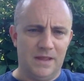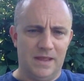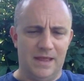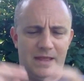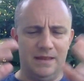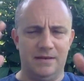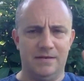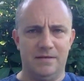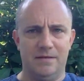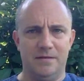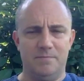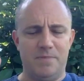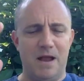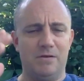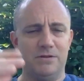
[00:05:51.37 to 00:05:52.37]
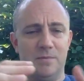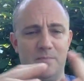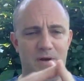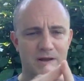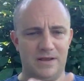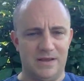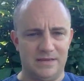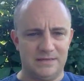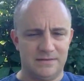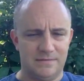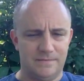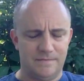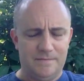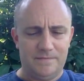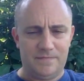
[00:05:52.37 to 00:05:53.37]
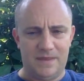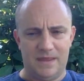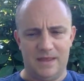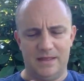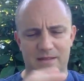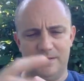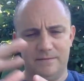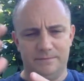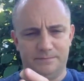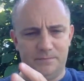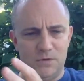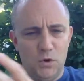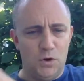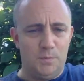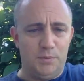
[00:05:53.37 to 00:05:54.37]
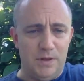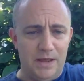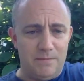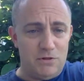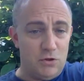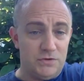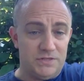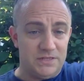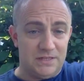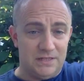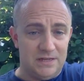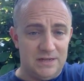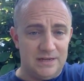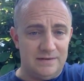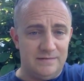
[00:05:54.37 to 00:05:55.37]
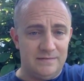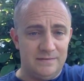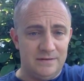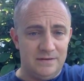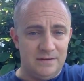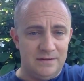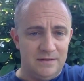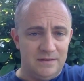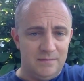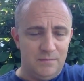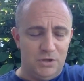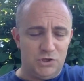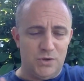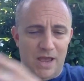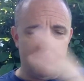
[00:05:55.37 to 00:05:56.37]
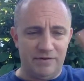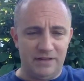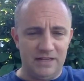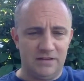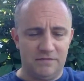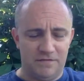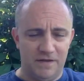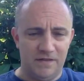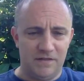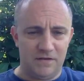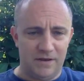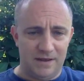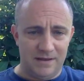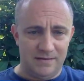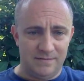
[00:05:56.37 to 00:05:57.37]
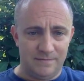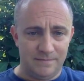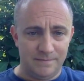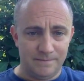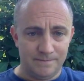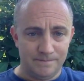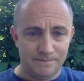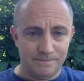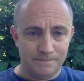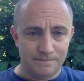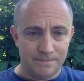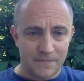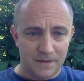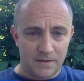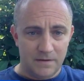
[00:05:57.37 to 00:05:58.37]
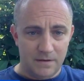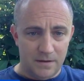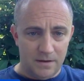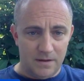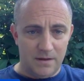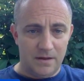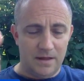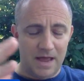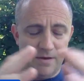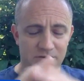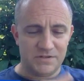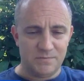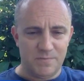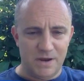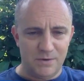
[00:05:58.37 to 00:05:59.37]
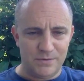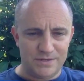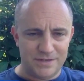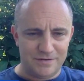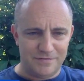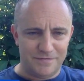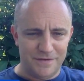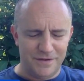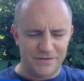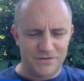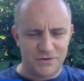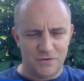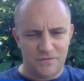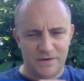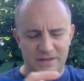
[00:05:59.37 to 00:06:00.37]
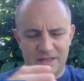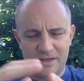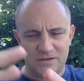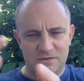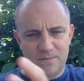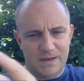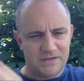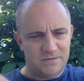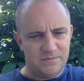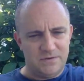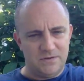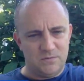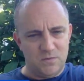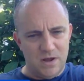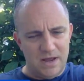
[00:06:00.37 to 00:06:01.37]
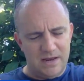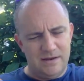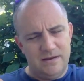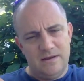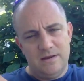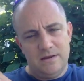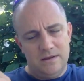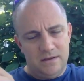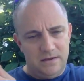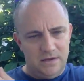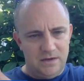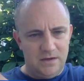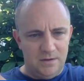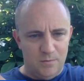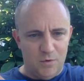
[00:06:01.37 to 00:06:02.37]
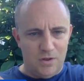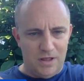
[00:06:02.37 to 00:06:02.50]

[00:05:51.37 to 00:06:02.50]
And Barreled Up podcast. And you could play him close to the line because you have an elite defender in Harrison Bader in center field. So if anything gets past him to the right, he's more